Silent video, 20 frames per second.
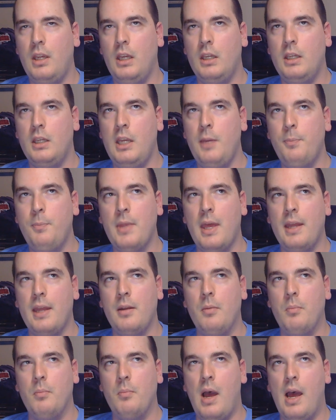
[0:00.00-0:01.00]
keep that
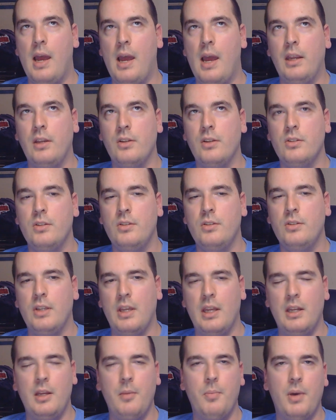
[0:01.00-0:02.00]
in mind
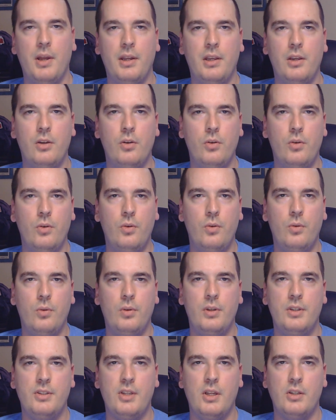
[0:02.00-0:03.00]
to anybody
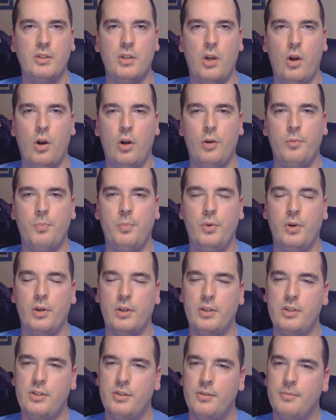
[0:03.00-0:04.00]
who is into art
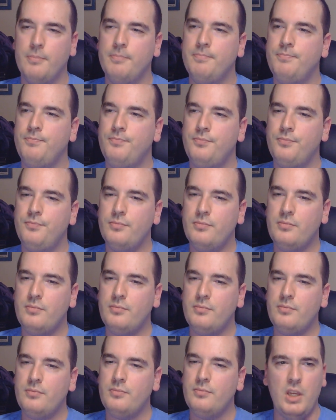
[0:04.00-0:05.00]
books.
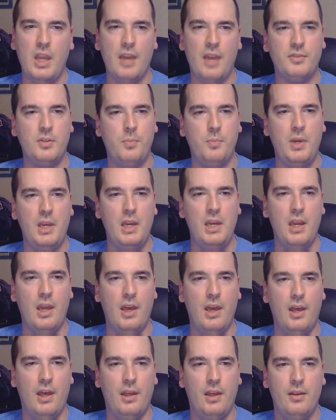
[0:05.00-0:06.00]
You have to
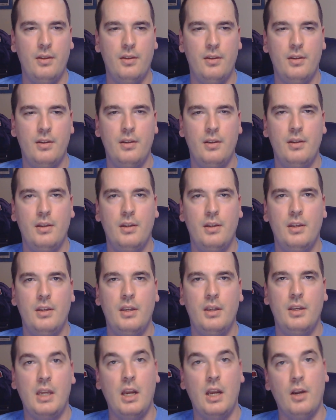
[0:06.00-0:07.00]
be
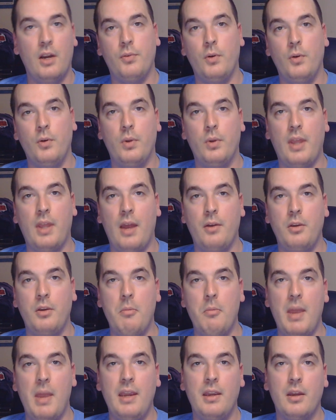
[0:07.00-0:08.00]
careful with how
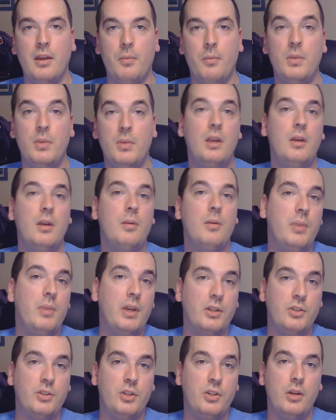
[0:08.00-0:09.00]
you make them,
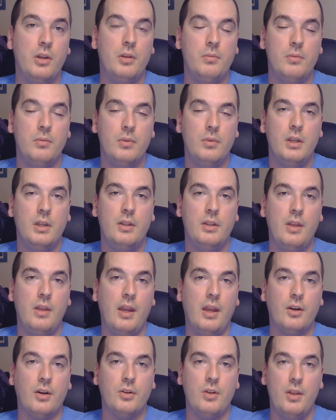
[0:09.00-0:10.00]
because
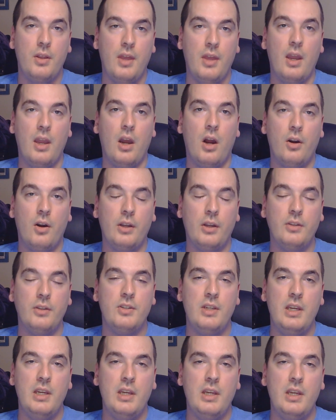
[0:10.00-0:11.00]
they are
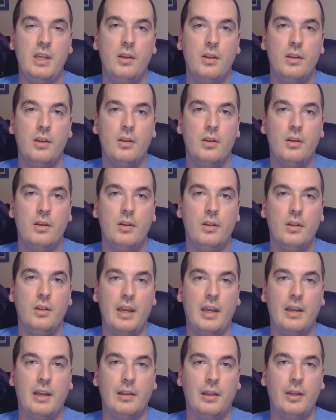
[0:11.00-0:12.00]
indeed
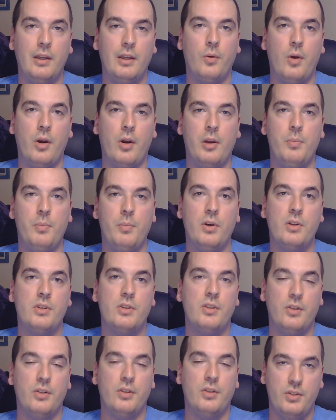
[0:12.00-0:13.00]
like literary
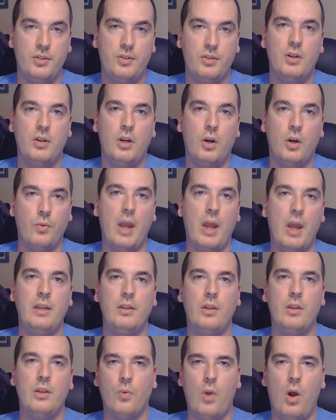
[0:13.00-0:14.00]
books. There's a
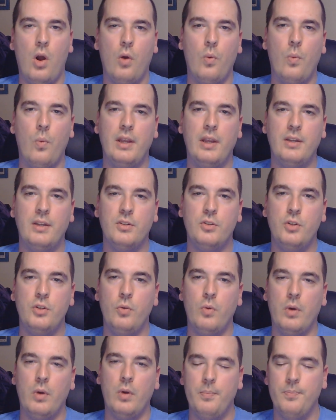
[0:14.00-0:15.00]
right and a wrong way to
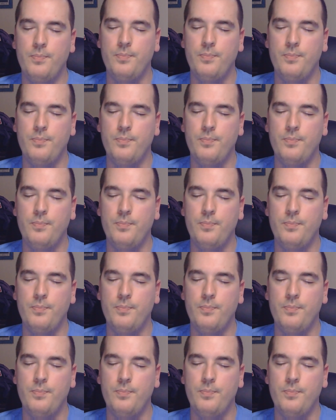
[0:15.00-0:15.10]
do them.